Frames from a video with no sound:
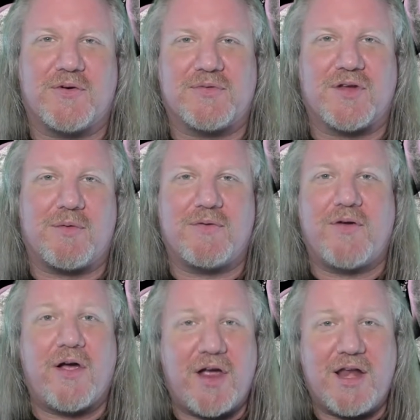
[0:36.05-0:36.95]
from someone
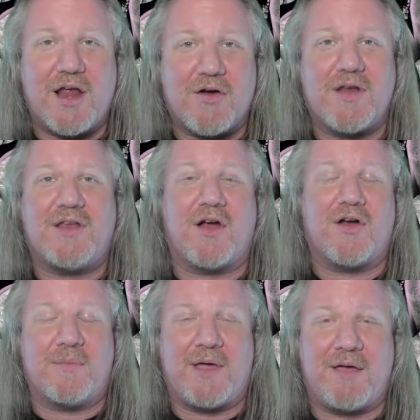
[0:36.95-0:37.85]
very near and
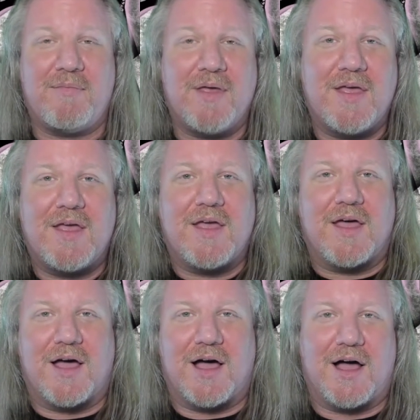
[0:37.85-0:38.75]
dear to me.
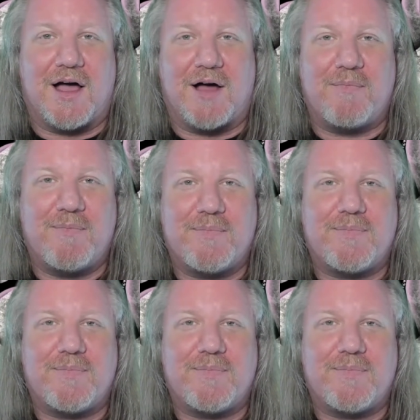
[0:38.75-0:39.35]
Normally